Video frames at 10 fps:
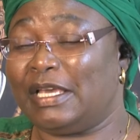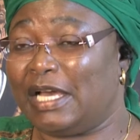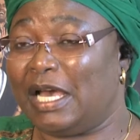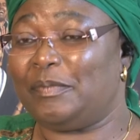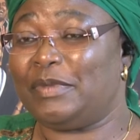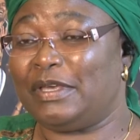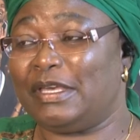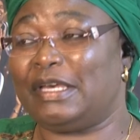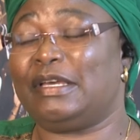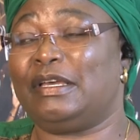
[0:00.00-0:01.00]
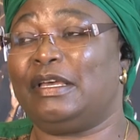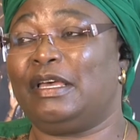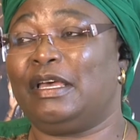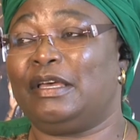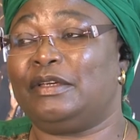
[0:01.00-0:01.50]
come here
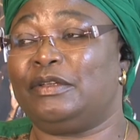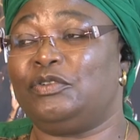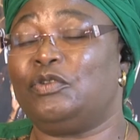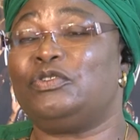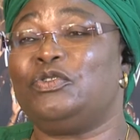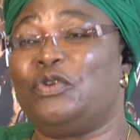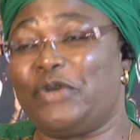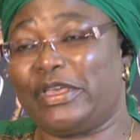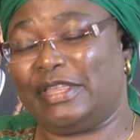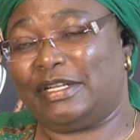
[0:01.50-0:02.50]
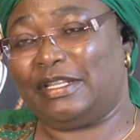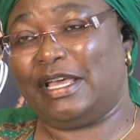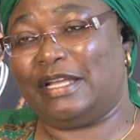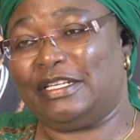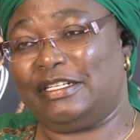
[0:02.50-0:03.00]
not knowing that
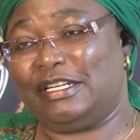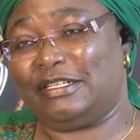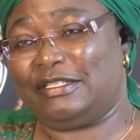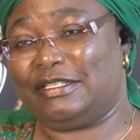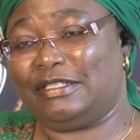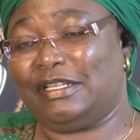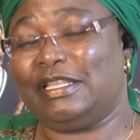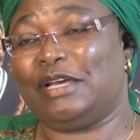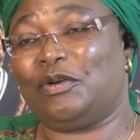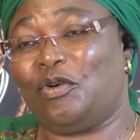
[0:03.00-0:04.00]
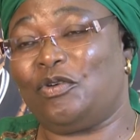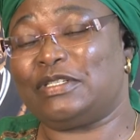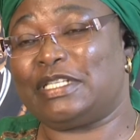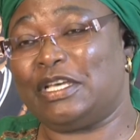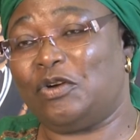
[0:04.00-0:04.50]
they are leaders. The
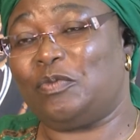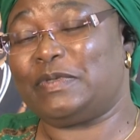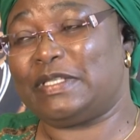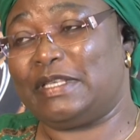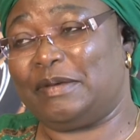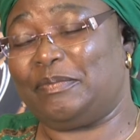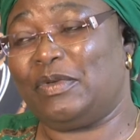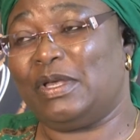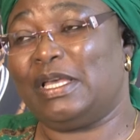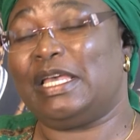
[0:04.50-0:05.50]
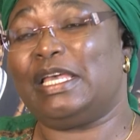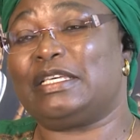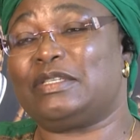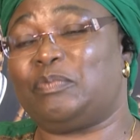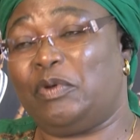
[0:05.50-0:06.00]
course helps them
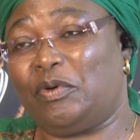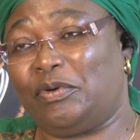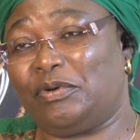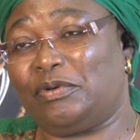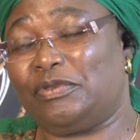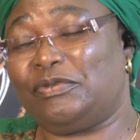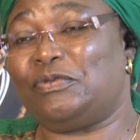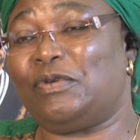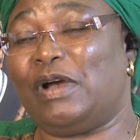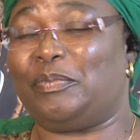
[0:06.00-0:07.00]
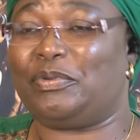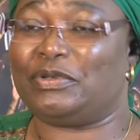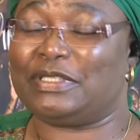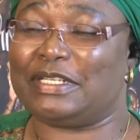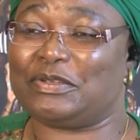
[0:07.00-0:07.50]
explore through a
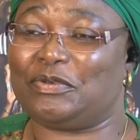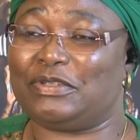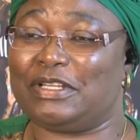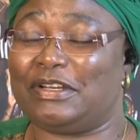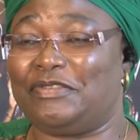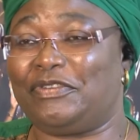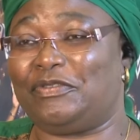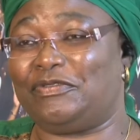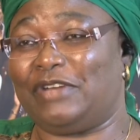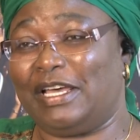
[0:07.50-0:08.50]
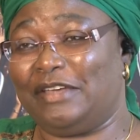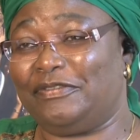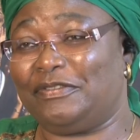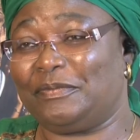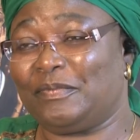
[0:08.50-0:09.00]
process called the River of
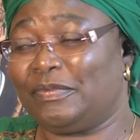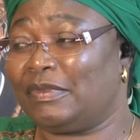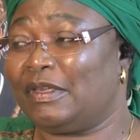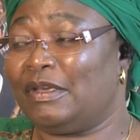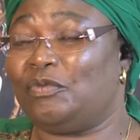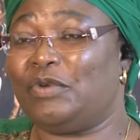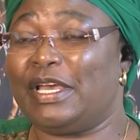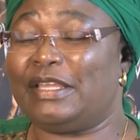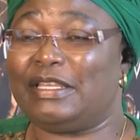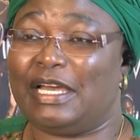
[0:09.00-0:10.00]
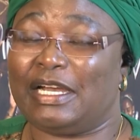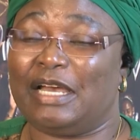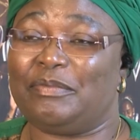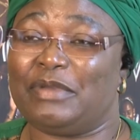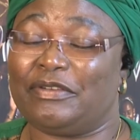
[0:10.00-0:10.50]
Life, where they are
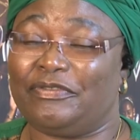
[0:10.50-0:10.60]
coming